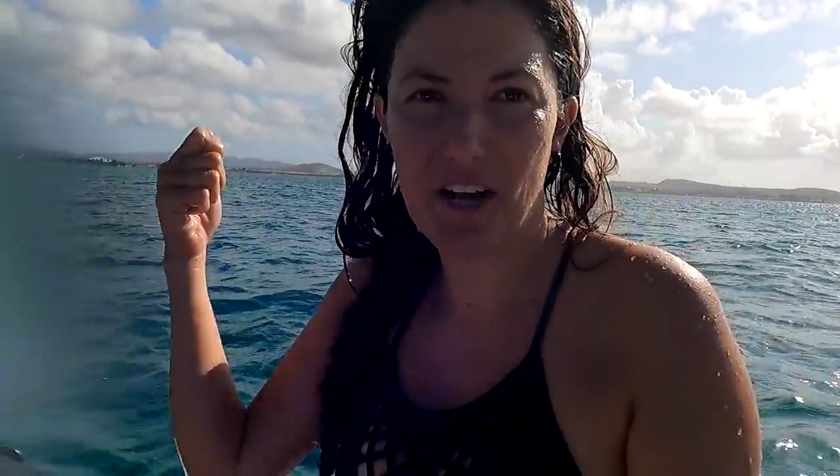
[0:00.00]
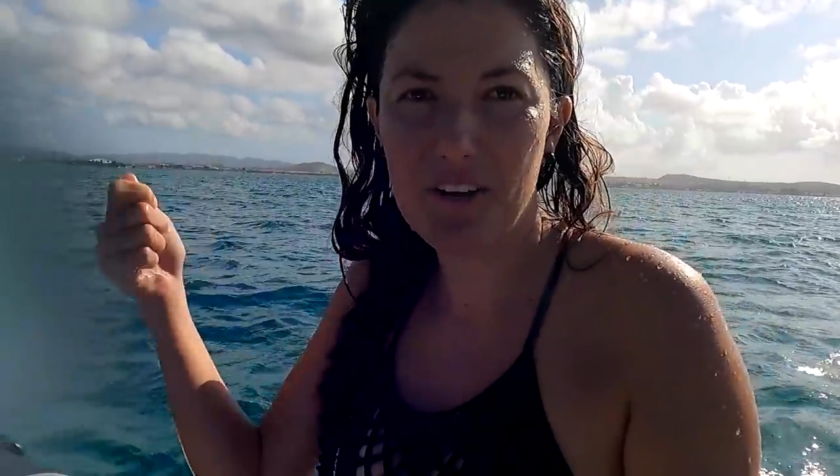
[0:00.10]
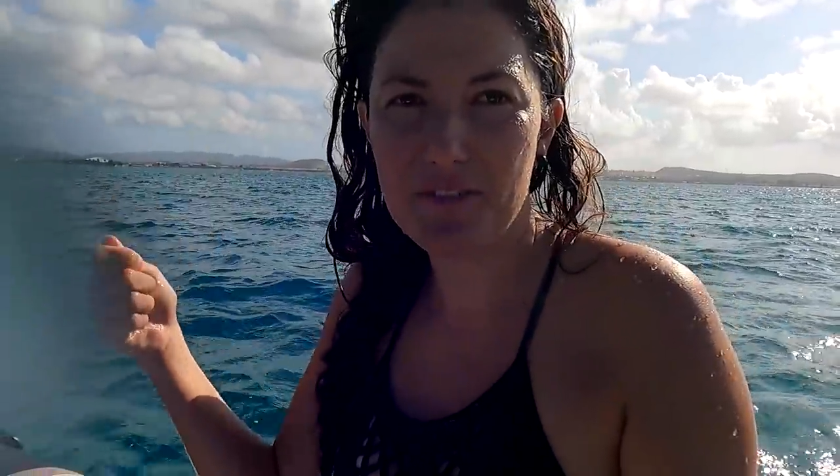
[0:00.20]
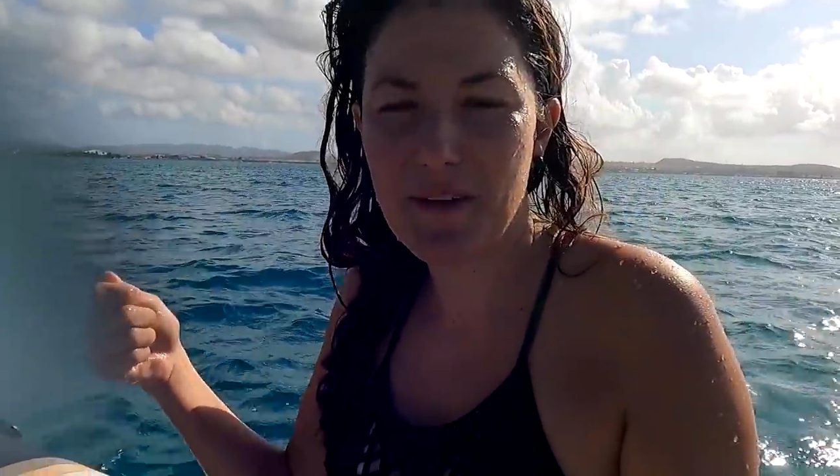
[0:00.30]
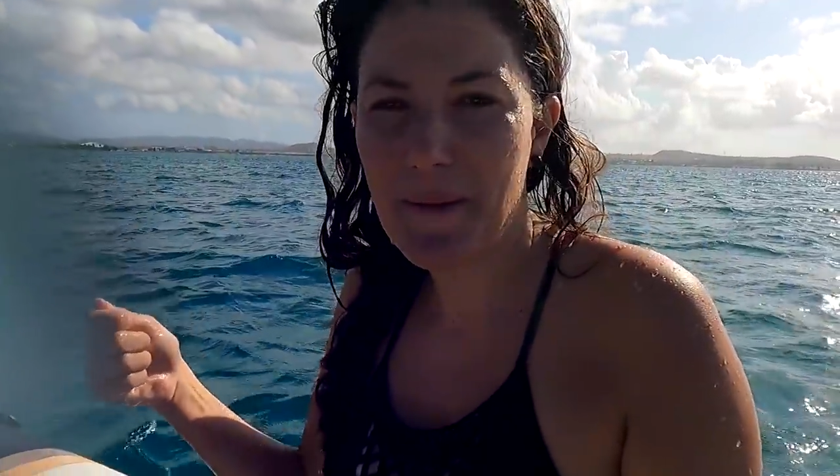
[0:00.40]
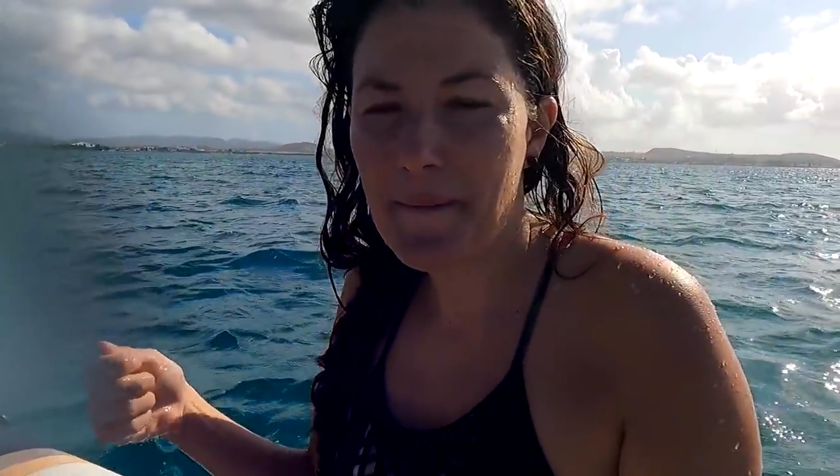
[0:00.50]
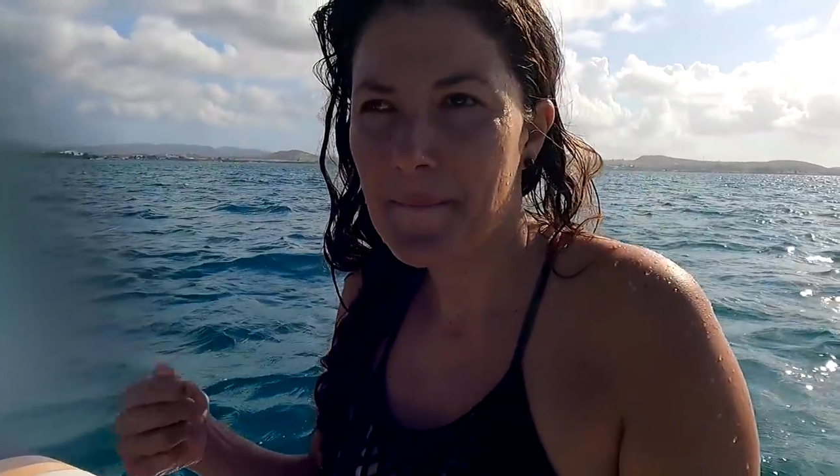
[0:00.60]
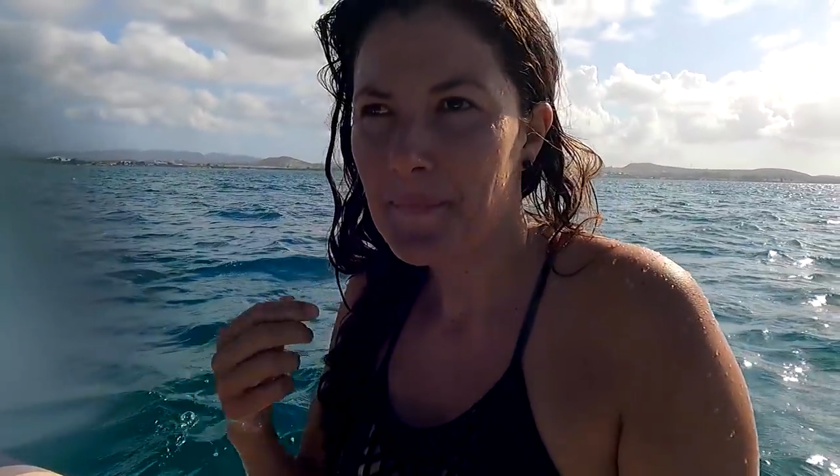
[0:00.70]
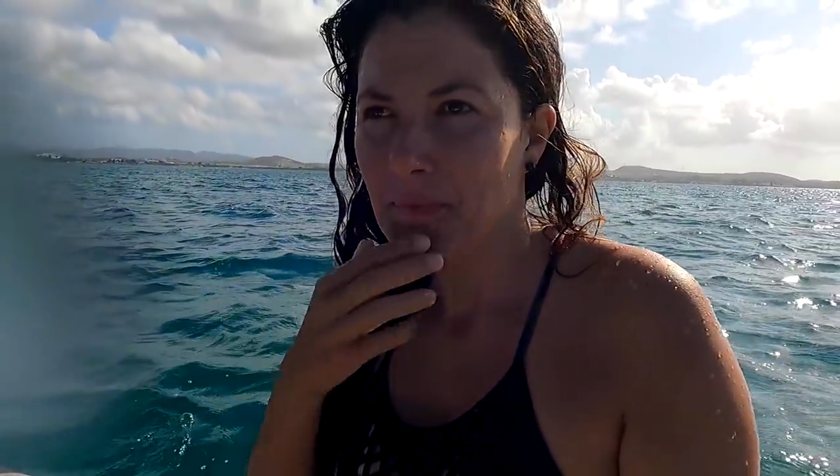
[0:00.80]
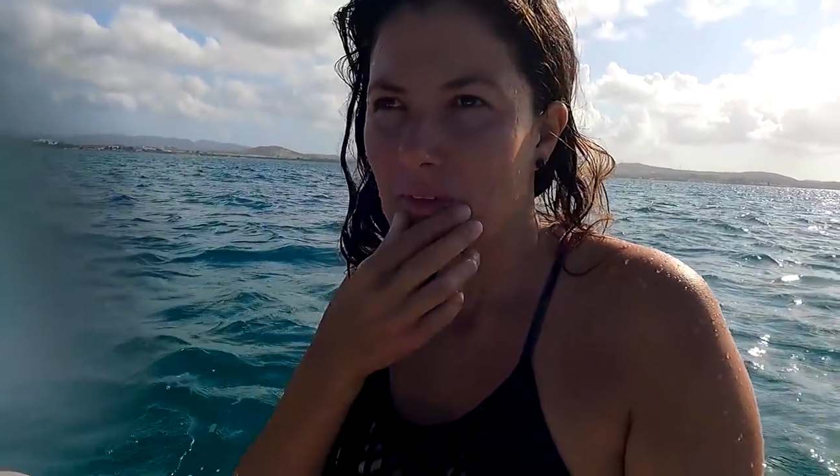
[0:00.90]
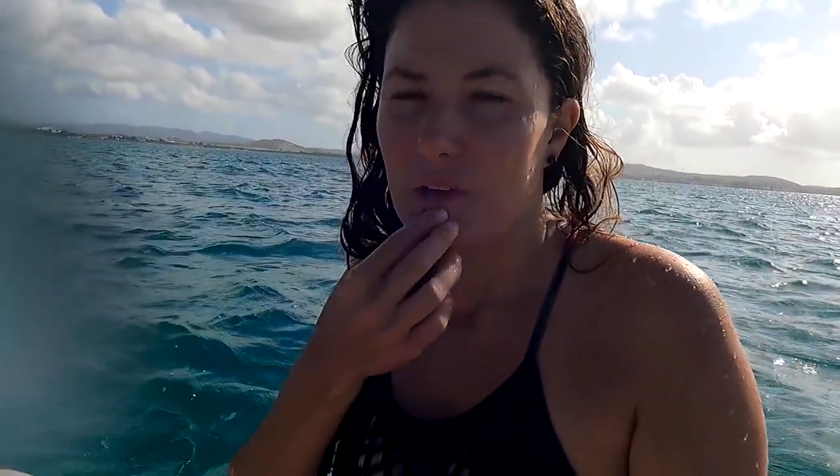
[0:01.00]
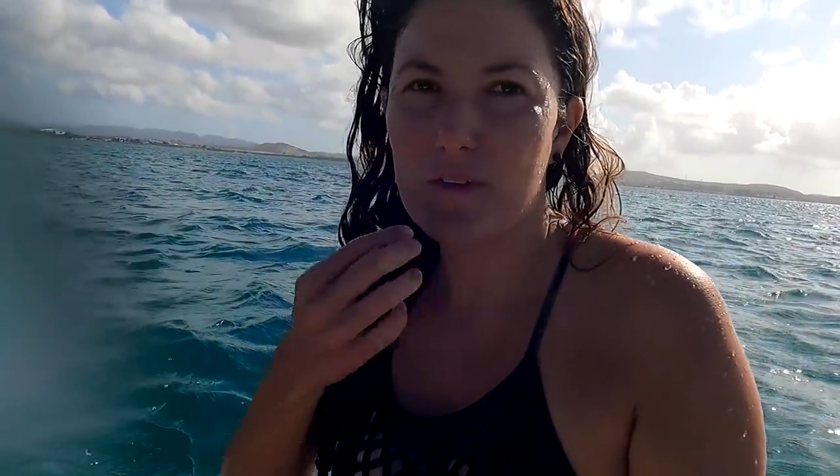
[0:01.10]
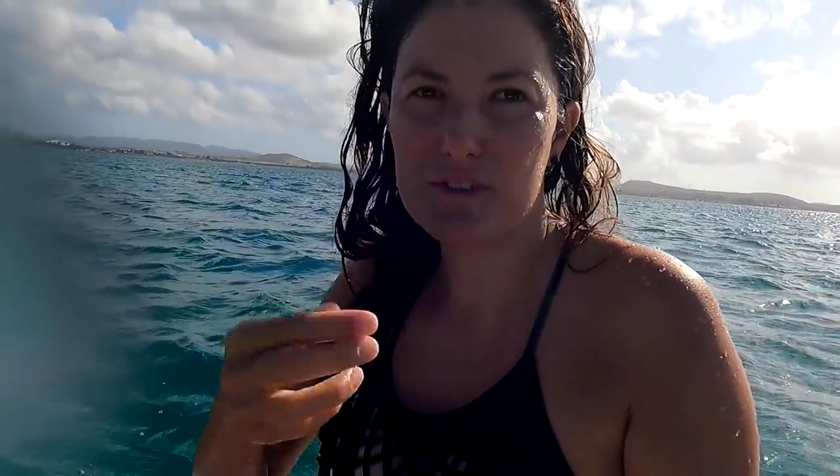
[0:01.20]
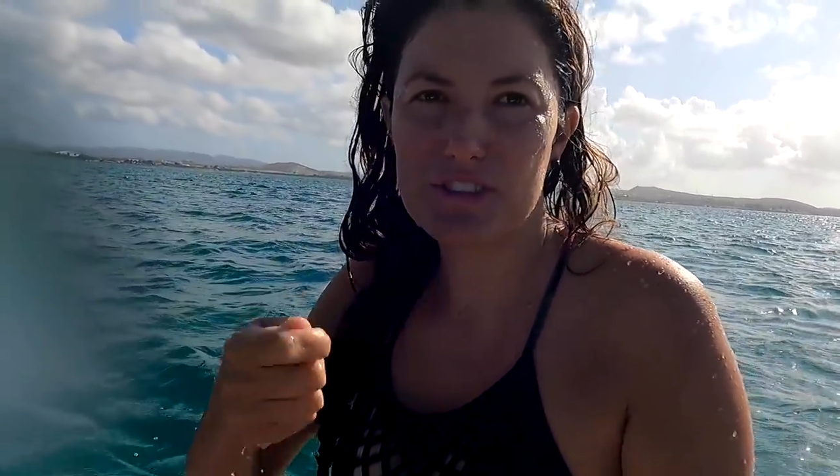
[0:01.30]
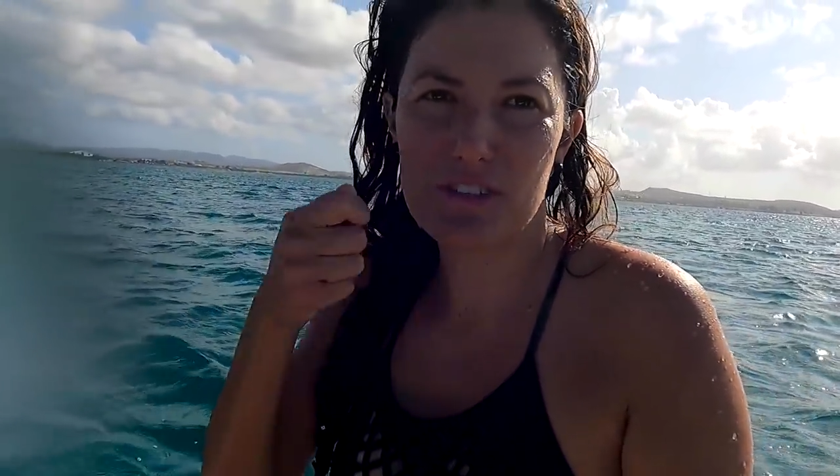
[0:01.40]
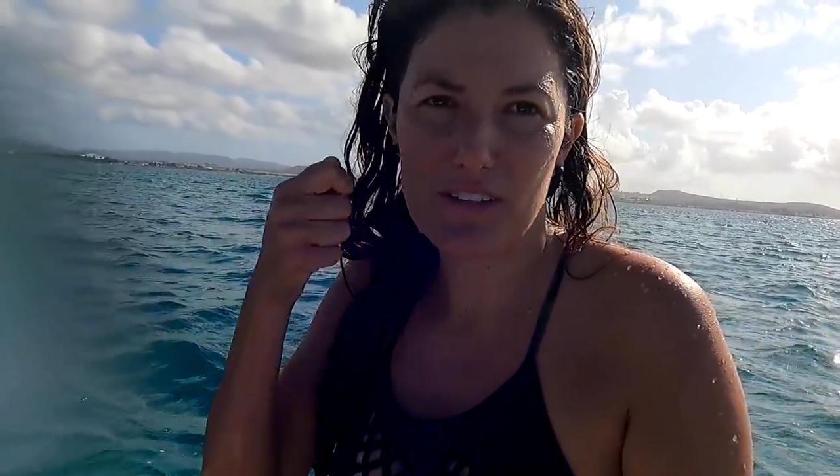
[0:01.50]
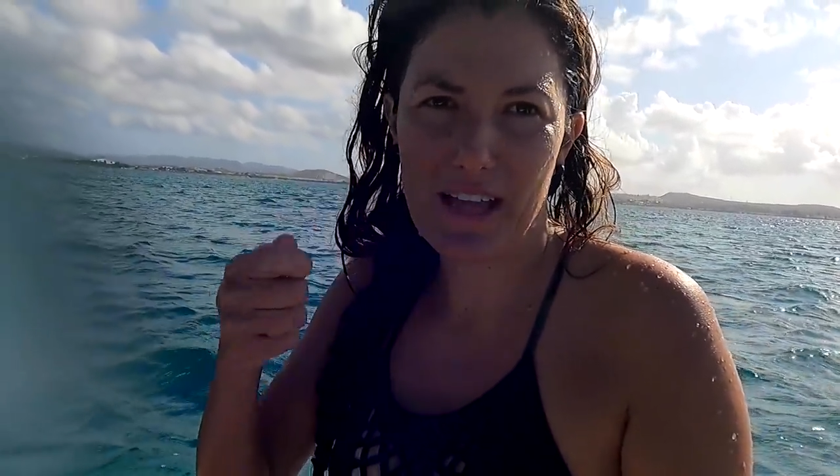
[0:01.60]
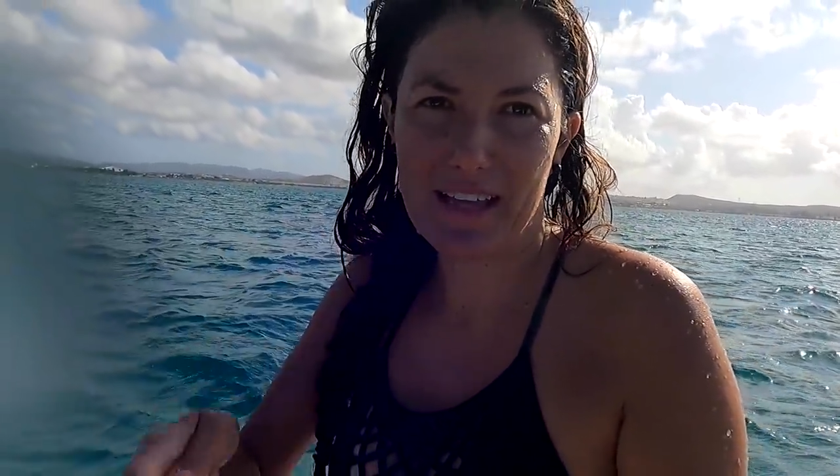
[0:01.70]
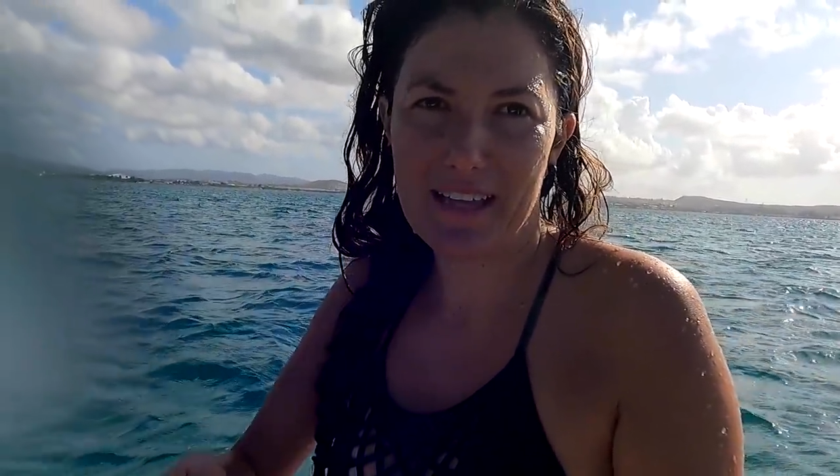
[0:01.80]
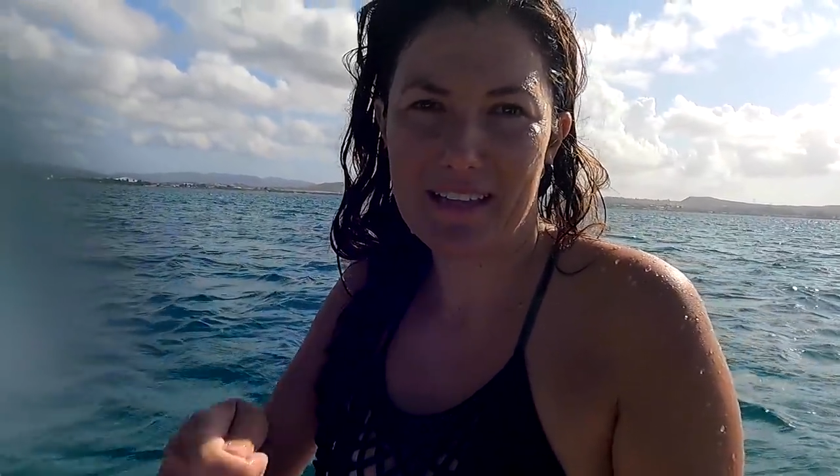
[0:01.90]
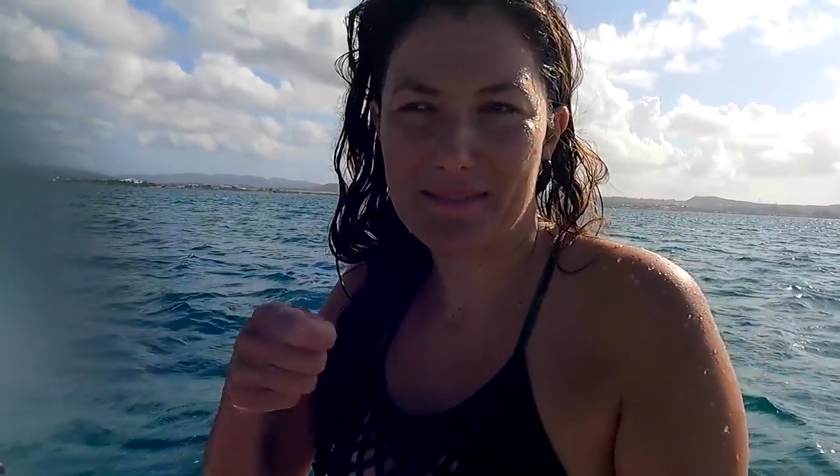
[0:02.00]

off, you're still like